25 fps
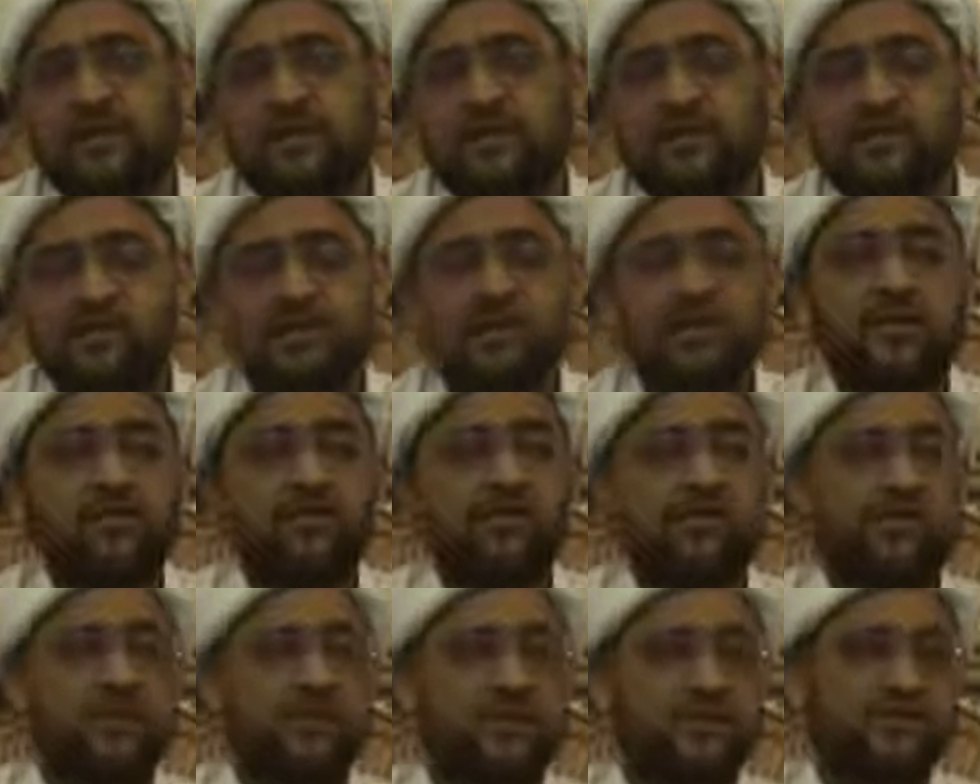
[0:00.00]

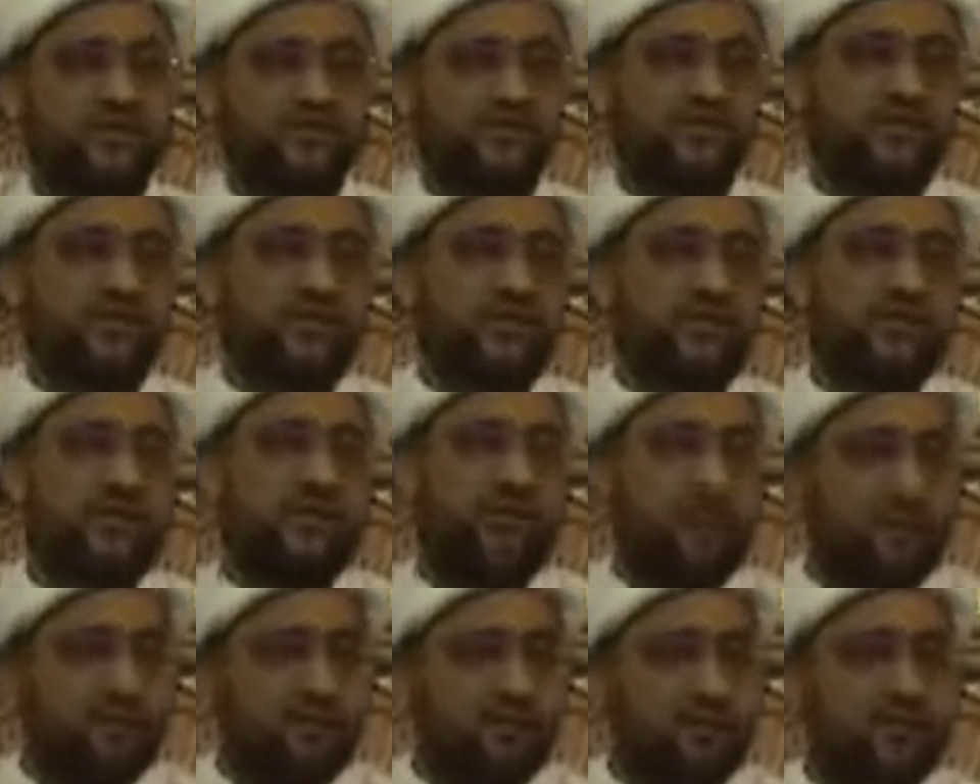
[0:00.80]
She
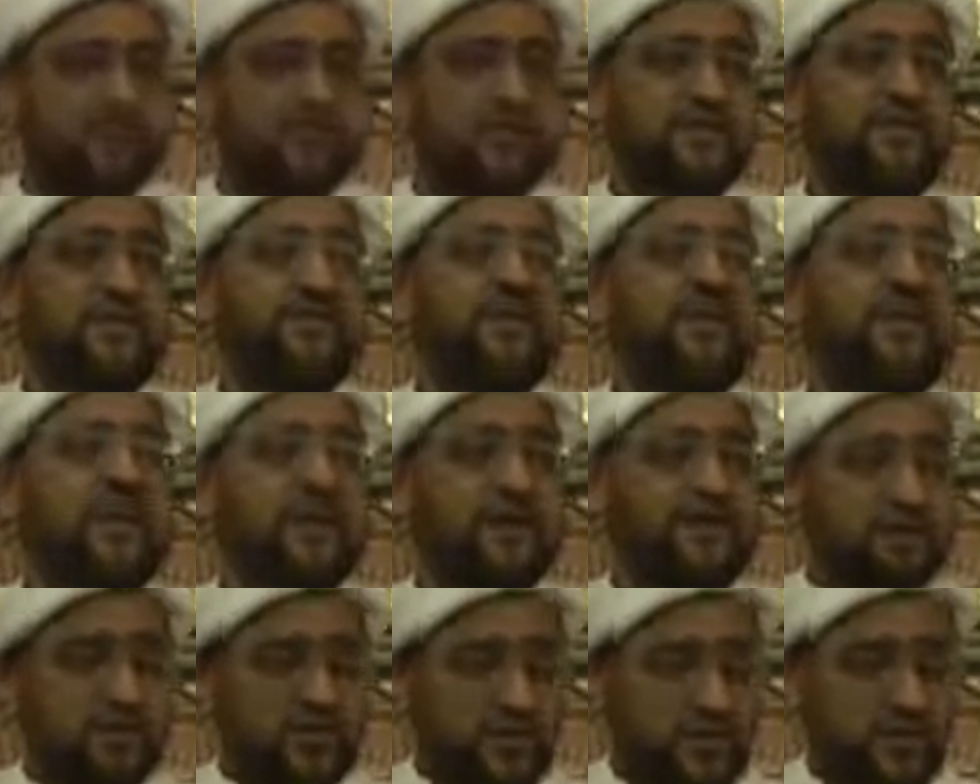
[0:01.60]
was
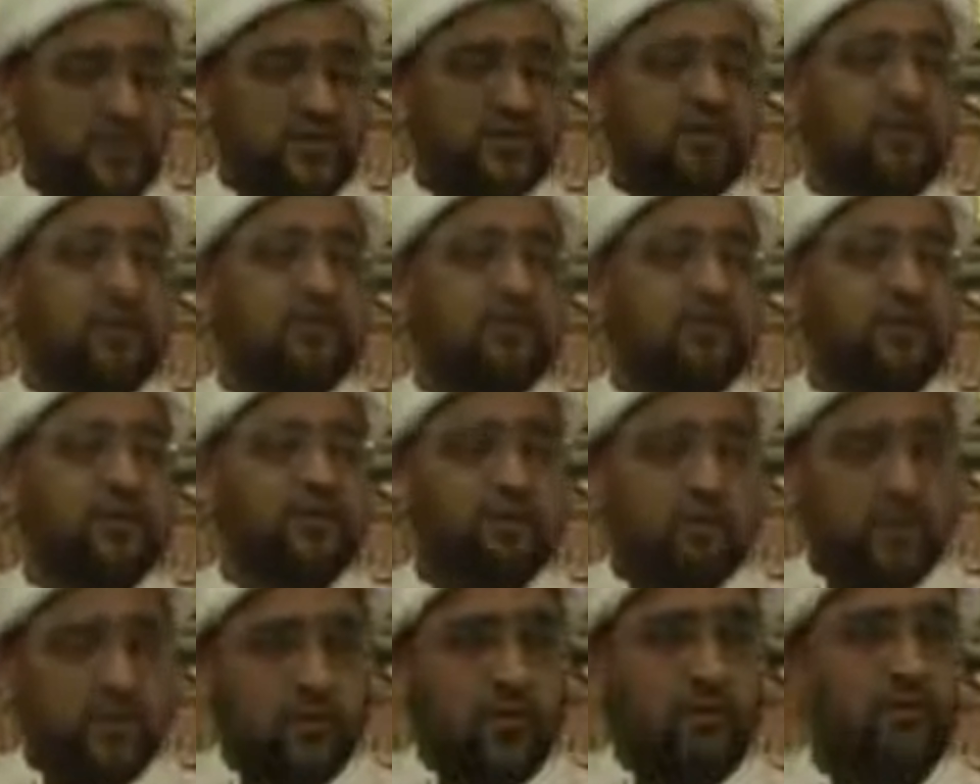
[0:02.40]
obviously a rich
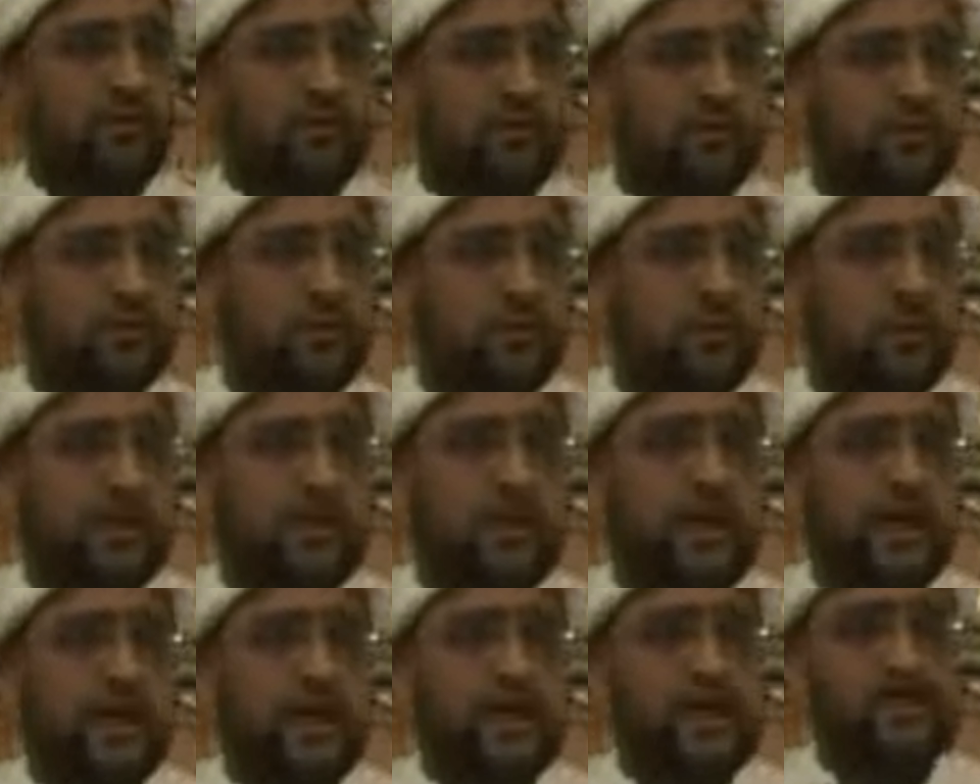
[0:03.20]
woman. We all know
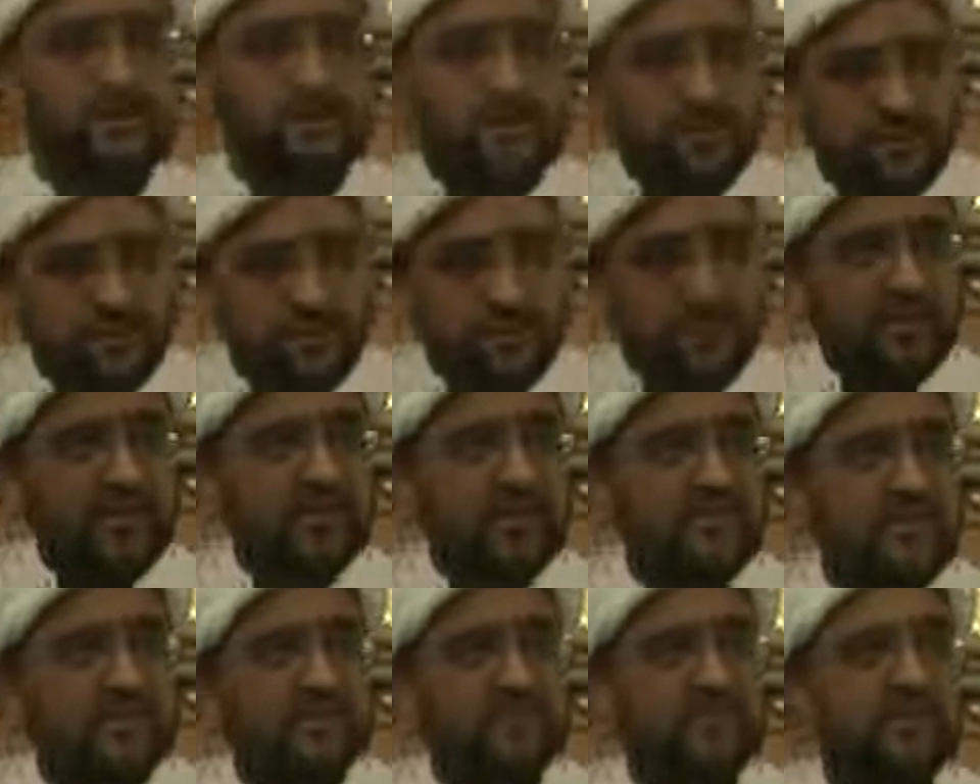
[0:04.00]
that in
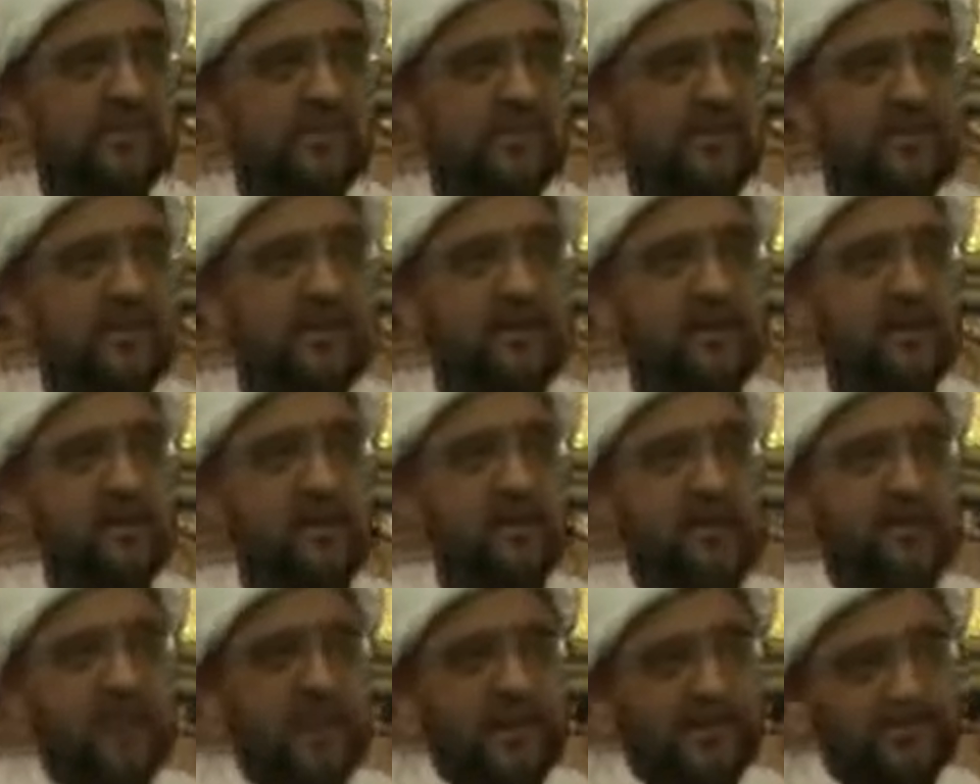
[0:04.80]
history,
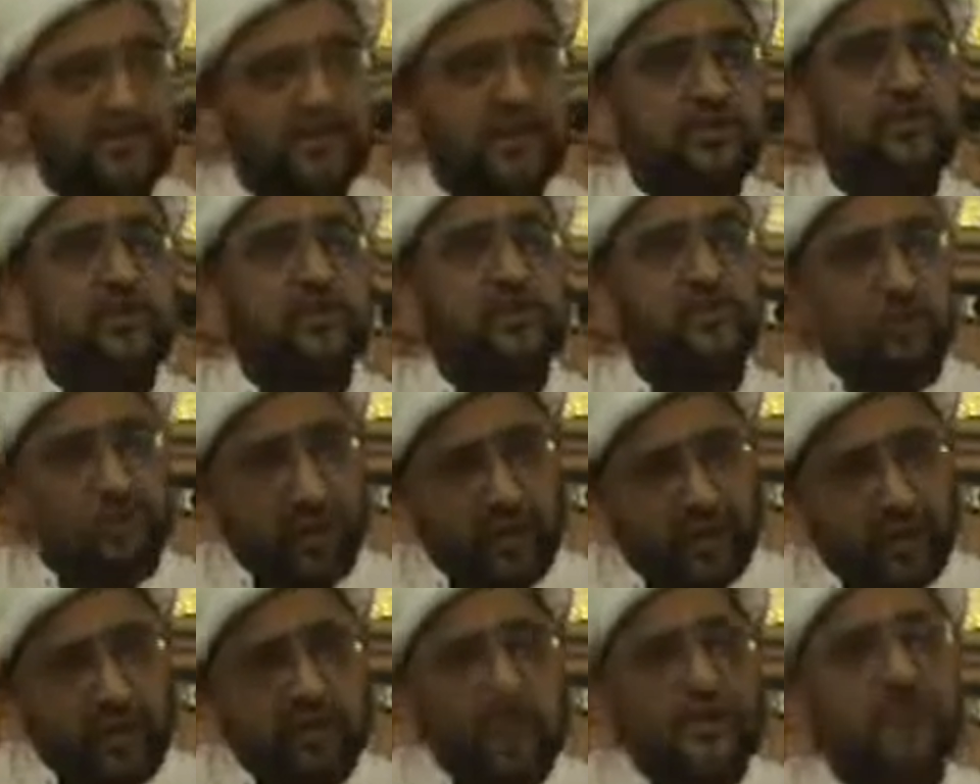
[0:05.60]
that she was
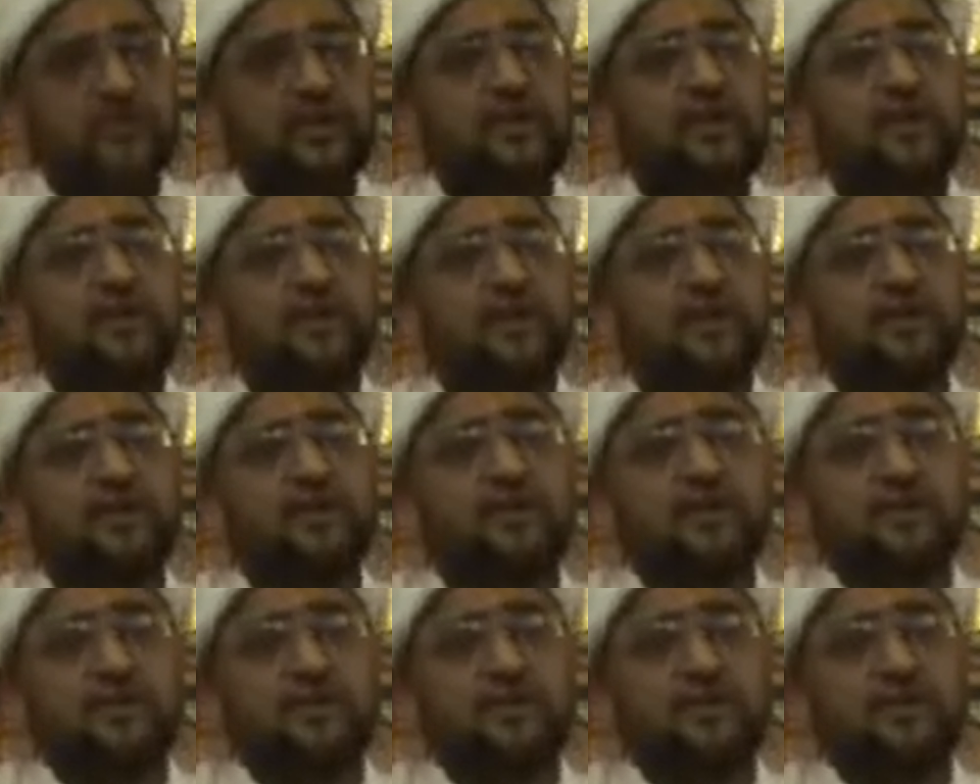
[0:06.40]
wealthy.